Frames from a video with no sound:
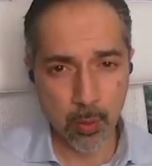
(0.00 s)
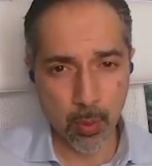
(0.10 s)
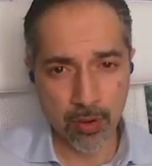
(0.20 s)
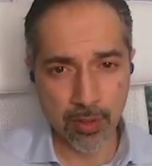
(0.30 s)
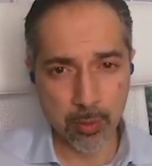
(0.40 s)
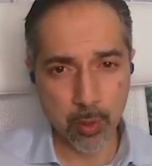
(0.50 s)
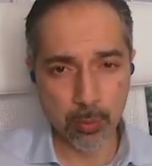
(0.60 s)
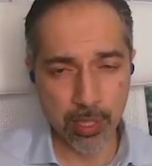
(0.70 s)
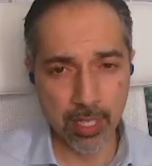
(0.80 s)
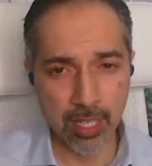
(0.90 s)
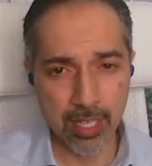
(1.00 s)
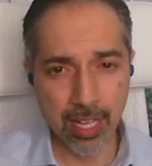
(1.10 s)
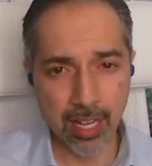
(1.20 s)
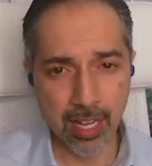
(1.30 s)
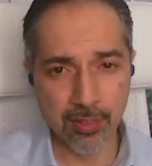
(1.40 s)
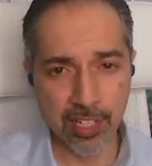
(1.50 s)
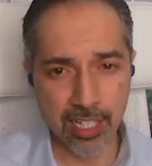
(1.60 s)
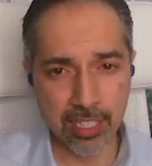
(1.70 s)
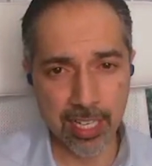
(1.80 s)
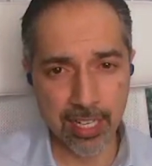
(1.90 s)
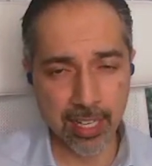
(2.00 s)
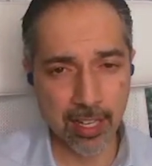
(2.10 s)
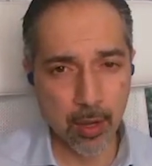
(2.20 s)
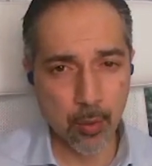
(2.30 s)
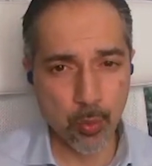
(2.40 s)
one of them told me very clearly,